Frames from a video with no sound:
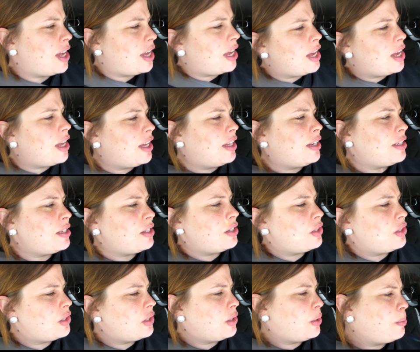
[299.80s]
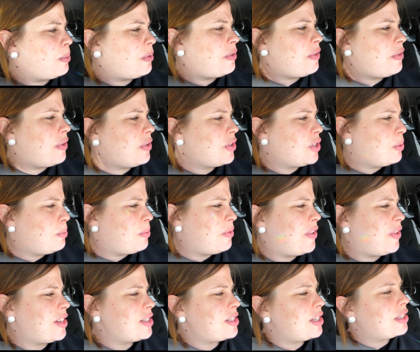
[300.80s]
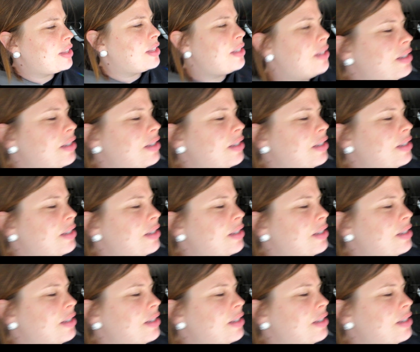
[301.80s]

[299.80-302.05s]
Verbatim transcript: And she'll pro she provides like